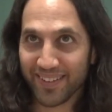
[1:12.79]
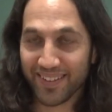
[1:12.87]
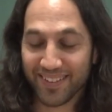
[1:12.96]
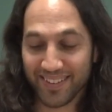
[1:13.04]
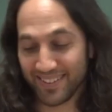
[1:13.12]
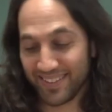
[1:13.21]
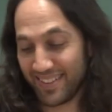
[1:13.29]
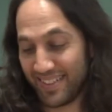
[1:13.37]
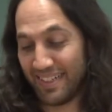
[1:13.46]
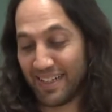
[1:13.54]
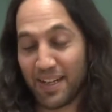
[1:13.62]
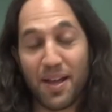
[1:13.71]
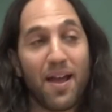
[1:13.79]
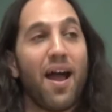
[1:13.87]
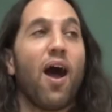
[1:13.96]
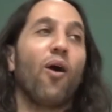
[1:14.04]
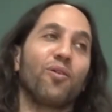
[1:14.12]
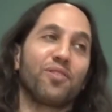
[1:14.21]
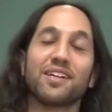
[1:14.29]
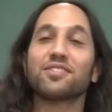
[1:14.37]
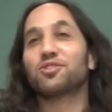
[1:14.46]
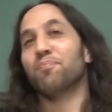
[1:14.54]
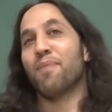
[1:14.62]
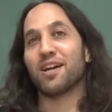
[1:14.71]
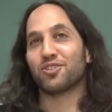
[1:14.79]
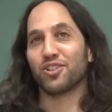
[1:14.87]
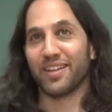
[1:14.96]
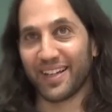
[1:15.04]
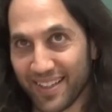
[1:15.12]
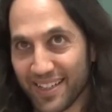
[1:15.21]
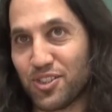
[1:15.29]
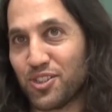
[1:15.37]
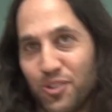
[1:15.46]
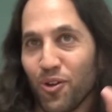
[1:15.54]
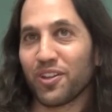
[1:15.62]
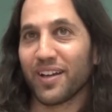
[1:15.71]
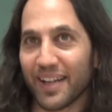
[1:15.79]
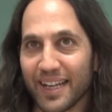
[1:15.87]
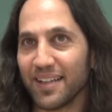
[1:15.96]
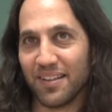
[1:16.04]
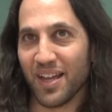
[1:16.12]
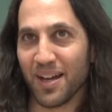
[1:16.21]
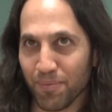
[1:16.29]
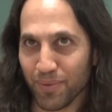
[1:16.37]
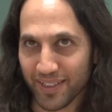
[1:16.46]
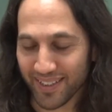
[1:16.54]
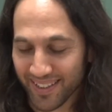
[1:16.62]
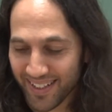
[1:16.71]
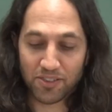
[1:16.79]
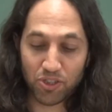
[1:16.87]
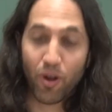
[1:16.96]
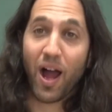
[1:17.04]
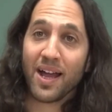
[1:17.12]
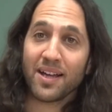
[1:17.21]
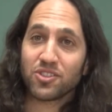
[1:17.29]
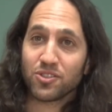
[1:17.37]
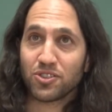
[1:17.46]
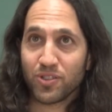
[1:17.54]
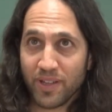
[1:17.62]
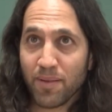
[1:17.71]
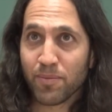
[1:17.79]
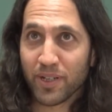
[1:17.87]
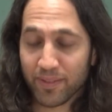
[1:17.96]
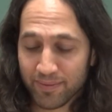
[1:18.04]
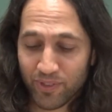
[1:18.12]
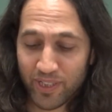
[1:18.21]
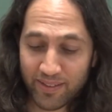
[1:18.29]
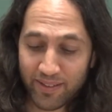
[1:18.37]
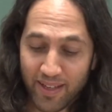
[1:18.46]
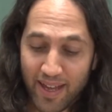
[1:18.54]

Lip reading: Right. Oh, that's imaginary. That's not a real number. So I is also a number, right?